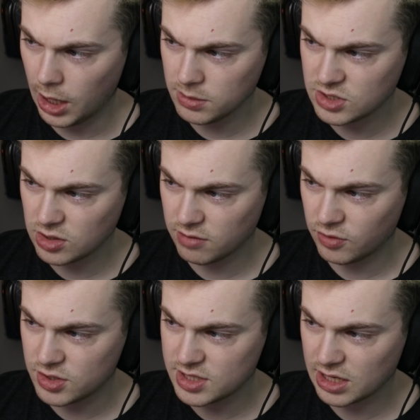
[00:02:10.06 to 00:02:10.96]
I was thinking
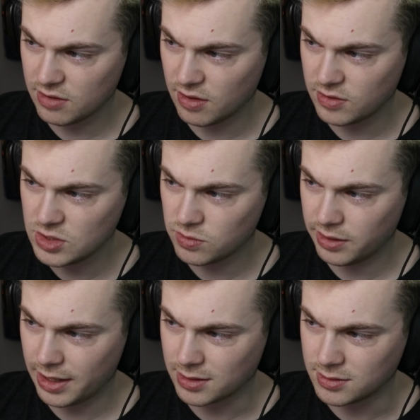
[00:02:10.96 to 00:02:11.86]
for a second that these
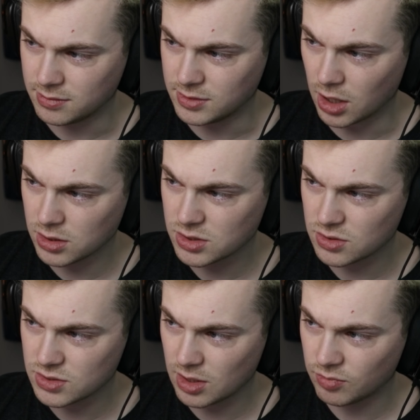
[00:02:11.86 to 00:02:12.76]
were like dunks
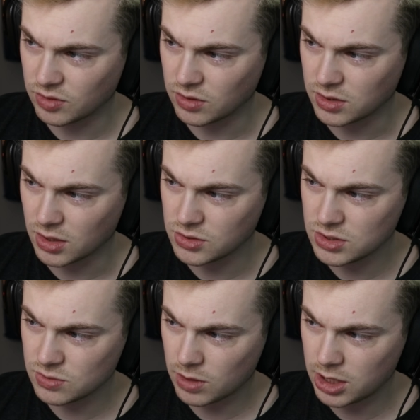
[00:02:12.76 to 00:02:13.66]
or something that
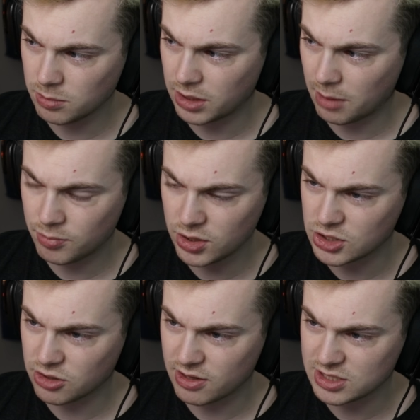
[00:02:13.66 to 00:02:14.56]
Hyunjin's wearing, but I'm pretty
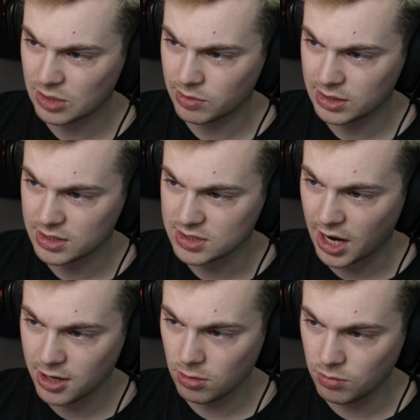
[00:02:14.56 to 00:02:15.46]
sure that's not what it is.
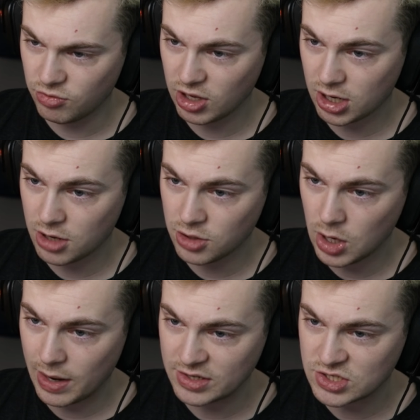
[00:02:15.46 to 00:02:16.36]
I don't think I
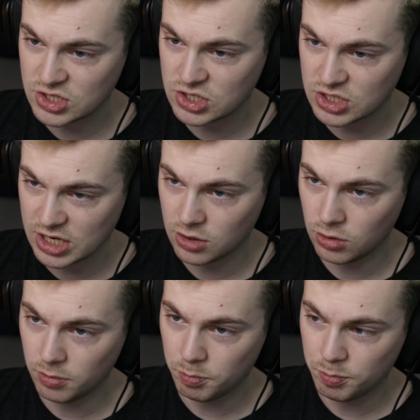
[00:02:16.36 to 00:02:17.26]
know a
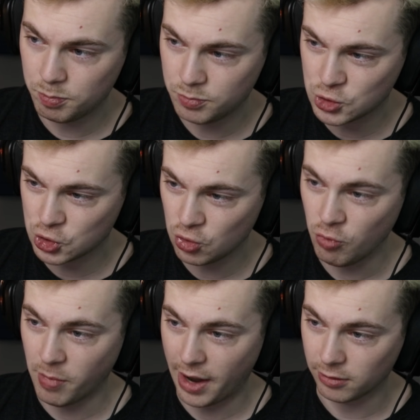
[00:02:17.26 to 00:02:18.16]
single
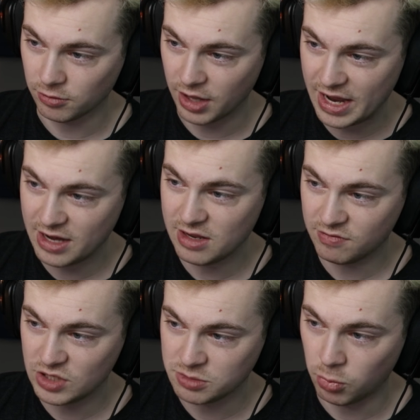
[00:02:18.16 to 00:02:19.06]
shoe model that any
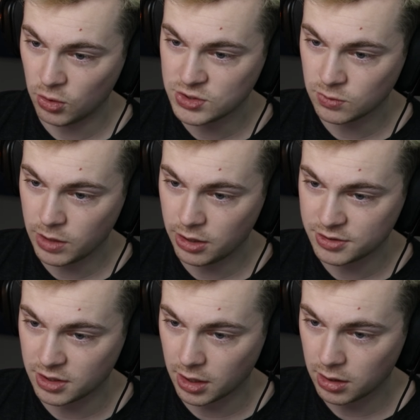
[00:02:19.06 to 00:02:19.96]
of these boys are wearing
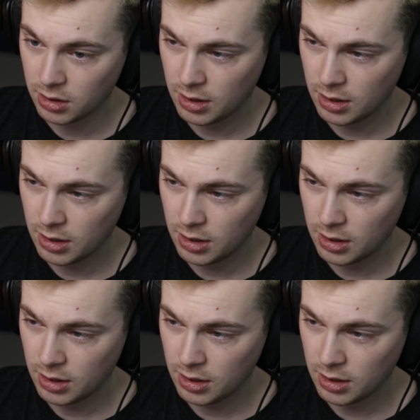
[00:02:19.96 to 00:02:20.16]
today.